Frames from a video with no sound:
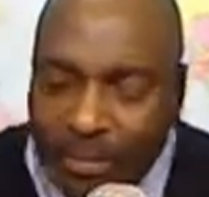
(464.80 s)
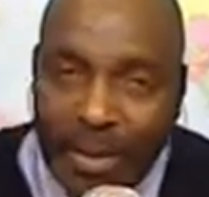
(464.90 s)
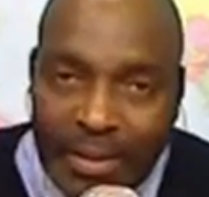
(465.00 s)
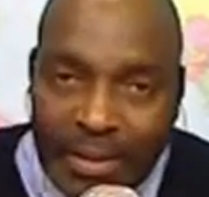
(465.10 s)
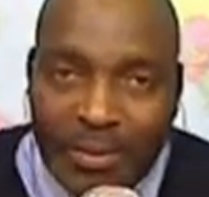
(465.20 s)

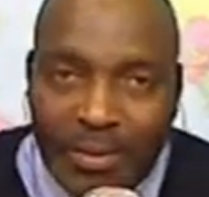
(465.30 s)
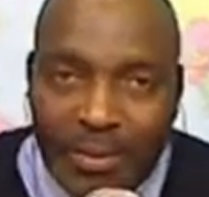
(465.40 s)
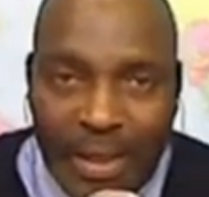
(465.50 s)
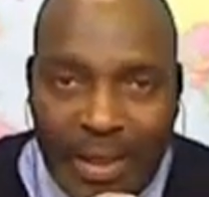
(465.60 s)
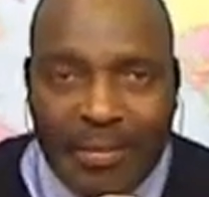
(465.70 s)
But
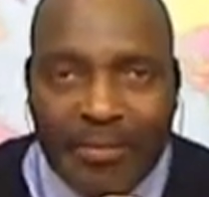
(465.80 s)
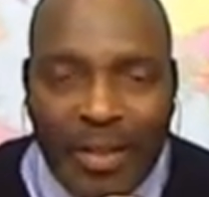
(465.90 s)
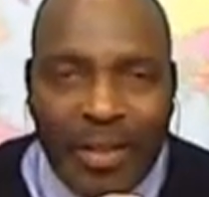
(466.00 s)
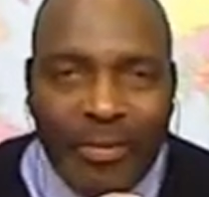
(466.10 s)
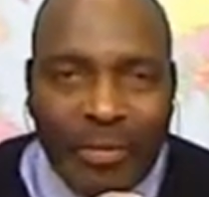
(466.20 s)
yesterday,
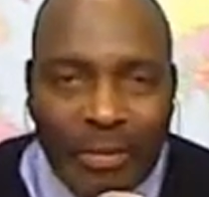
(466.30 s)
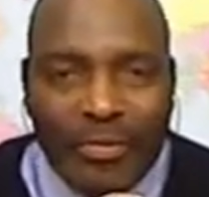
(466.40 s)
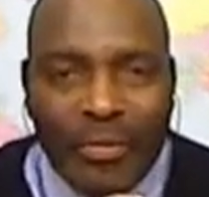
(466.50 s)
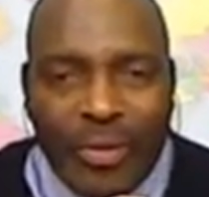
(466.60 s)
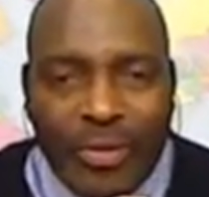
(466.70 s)
for
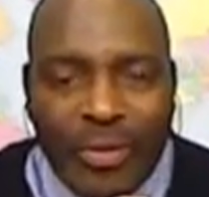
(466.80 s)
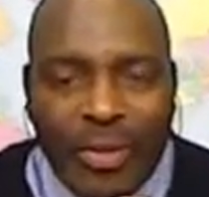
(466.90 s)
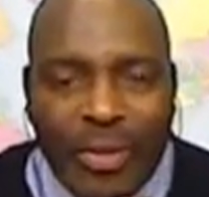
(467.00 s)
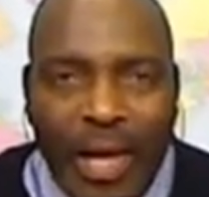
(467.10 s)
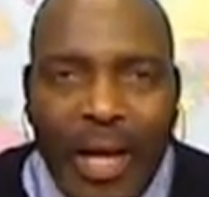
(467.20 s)
you,
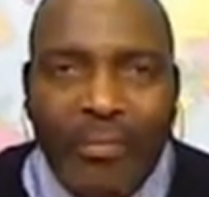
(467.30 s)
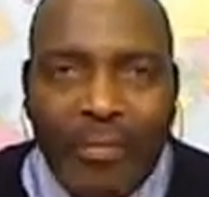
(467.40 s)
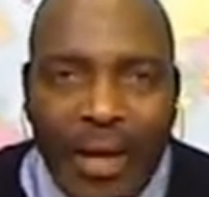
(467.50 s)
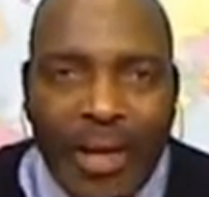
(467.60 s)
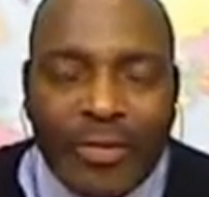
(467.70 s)
I
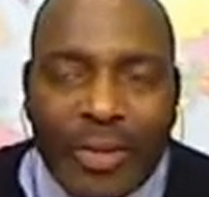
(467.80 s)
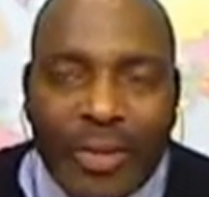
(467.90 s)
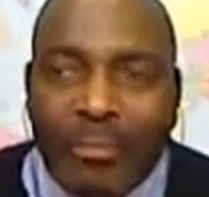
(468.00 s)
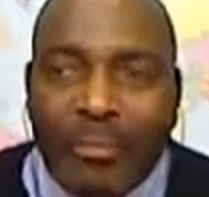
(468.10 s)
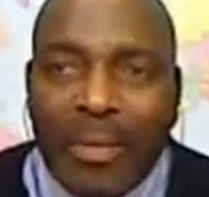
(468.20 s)
found
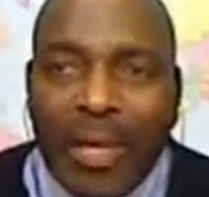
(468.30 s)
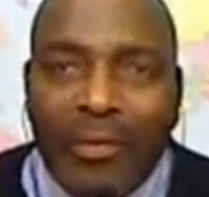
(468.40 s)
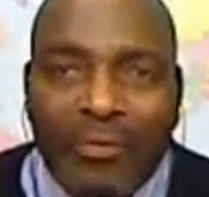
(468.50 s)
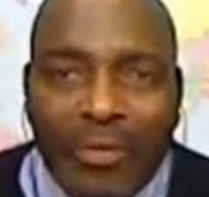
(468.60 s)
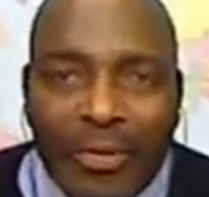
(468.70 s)

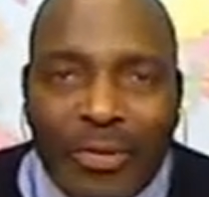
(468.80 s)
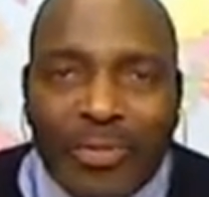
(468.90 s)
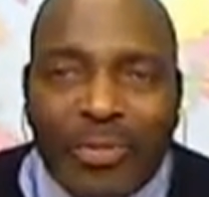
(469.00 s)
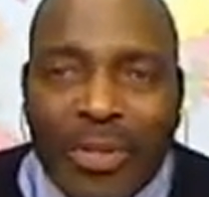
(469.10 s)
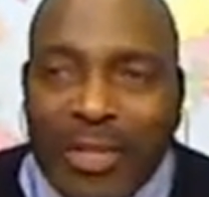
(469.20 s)
my
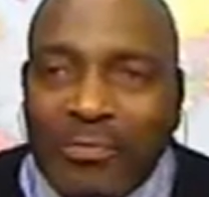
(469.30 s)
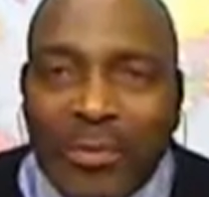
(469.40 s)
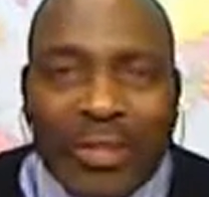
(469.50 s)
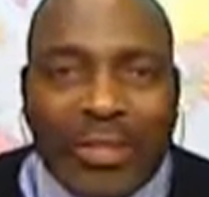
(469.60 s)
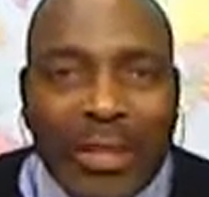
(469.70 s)
first
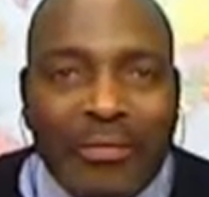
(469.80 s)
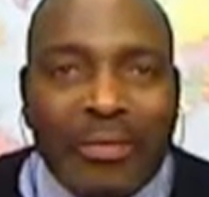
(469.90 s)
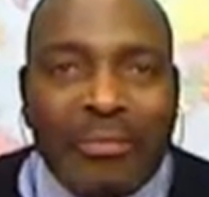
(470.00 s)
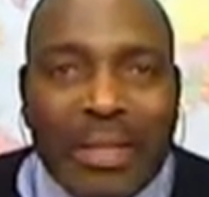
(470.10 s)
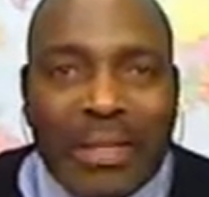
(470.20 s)

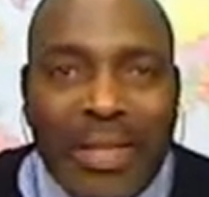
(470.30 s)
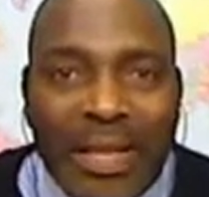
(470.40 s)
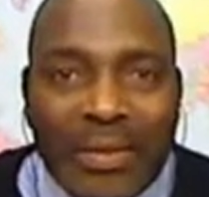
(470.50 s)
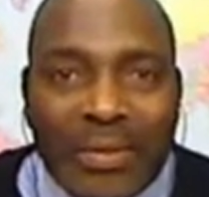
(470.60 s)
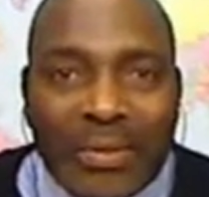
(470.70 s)
24/7
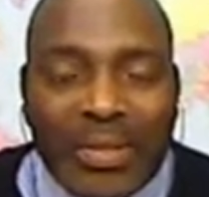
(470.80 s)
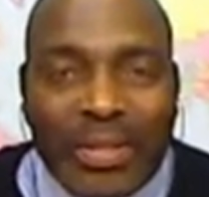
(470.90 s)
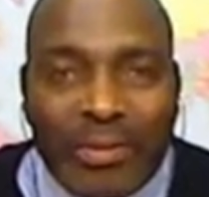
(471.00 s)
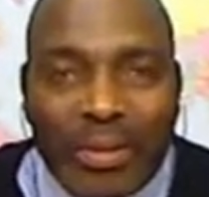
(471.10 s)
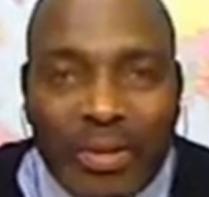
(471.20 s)
McDonald's,
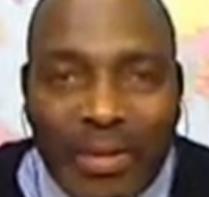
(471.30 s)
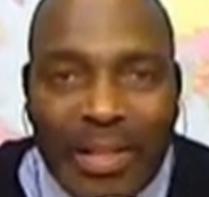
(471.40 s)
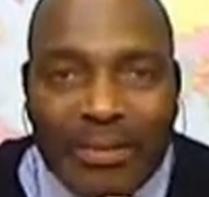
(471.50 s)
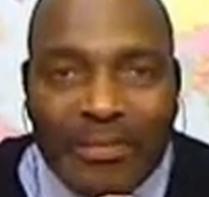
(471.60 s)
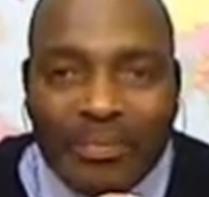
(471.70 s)
and it was
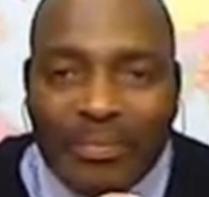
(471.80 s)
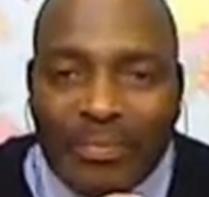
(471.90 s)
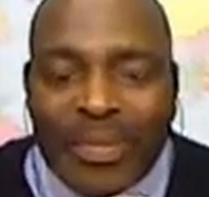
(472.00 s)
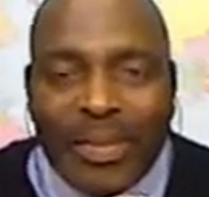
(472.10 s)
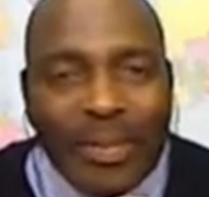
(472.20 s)
great.
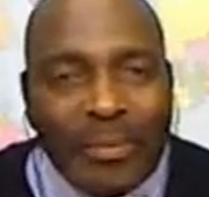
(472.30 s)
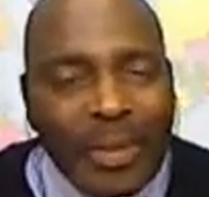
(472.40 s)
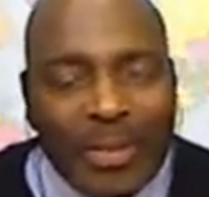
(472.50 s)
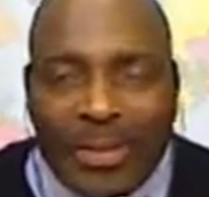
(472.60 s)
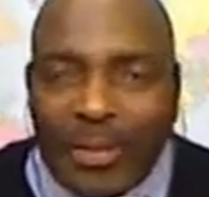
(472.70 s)

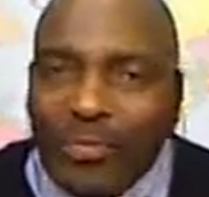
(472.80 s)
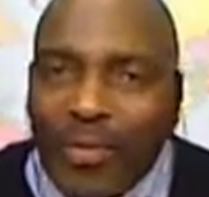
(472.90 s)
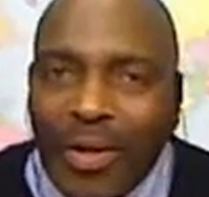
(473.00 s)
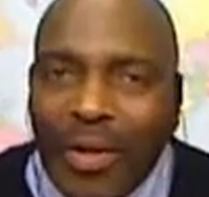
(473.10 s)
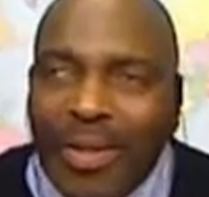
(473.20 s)
But so
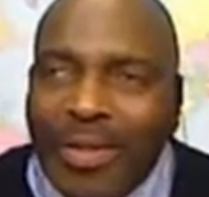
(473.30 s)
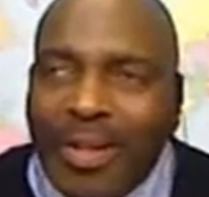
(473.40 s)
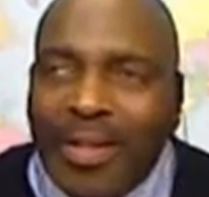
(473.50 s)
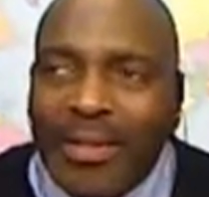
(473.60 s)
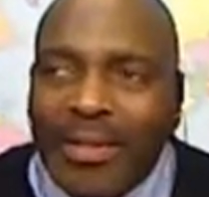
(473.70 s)
far,
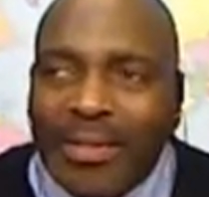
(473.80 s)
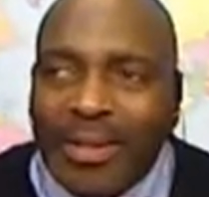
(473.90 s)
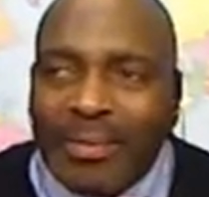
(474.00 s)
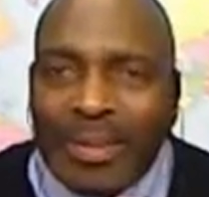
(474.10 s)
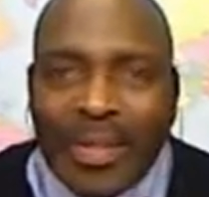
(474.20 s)
it
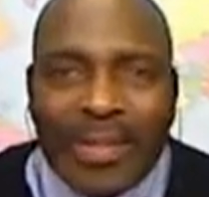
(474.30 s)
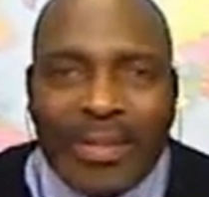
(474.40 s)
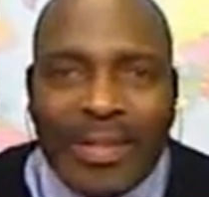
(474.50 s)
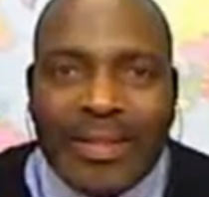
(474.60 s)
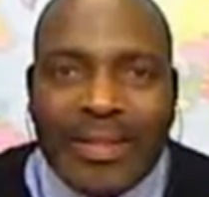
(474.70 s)
seems like
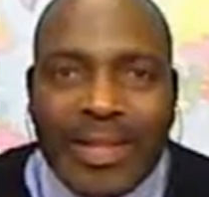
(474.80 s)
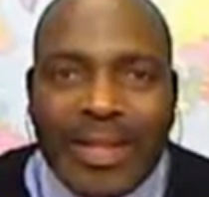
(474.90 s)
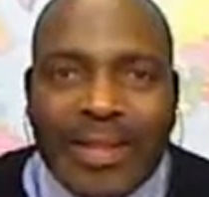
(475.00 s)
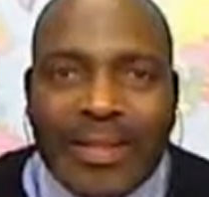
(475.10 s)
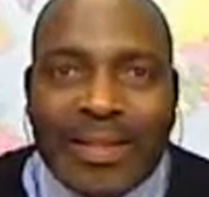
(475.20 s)
each
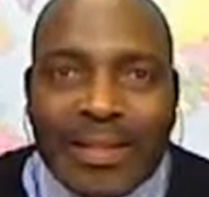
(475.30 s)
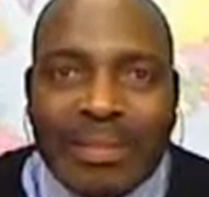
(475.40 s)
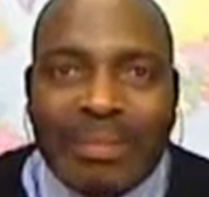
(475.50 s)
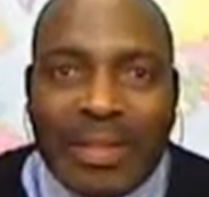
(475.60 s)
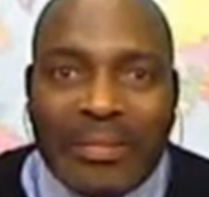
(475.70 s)
day it's a
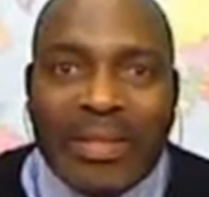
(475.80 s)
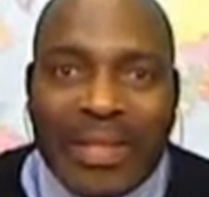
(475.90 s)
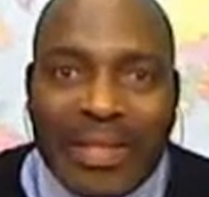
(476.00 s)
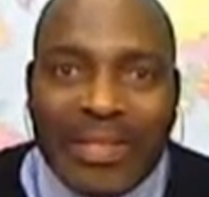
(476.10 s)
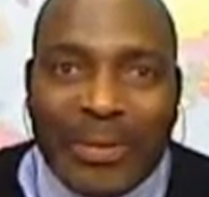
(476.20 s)
little bit of
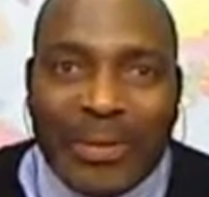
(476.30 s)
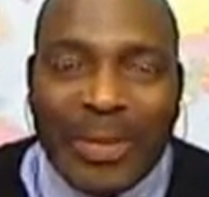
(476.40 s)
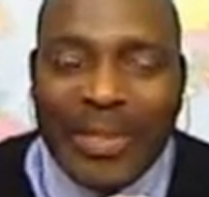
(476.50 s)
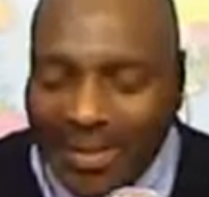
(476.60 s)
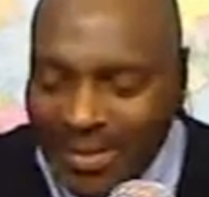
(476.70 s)
an issue,
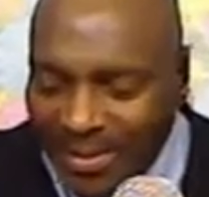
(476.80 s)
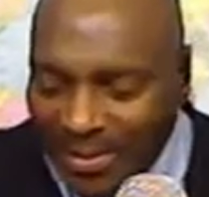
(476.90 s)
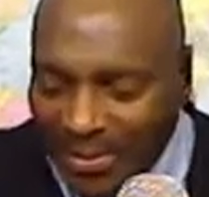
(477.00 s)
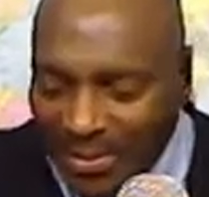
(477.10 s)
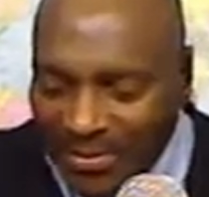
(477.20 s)

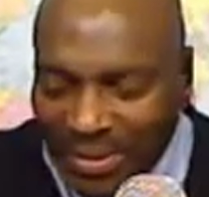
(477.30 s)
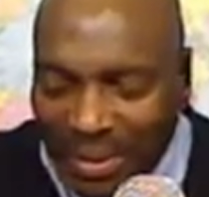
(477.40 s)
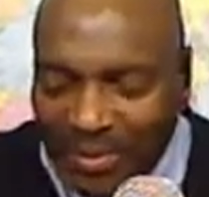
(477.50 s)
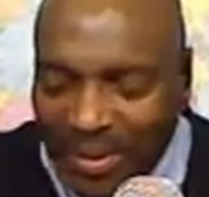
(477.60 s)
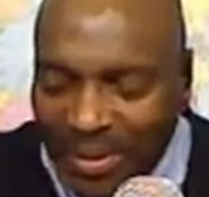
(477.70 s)
with
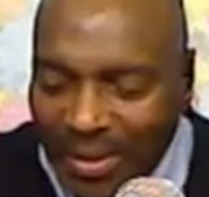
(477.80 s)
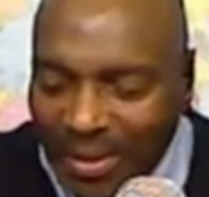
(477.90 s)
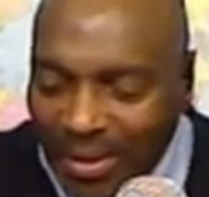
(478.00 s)
something.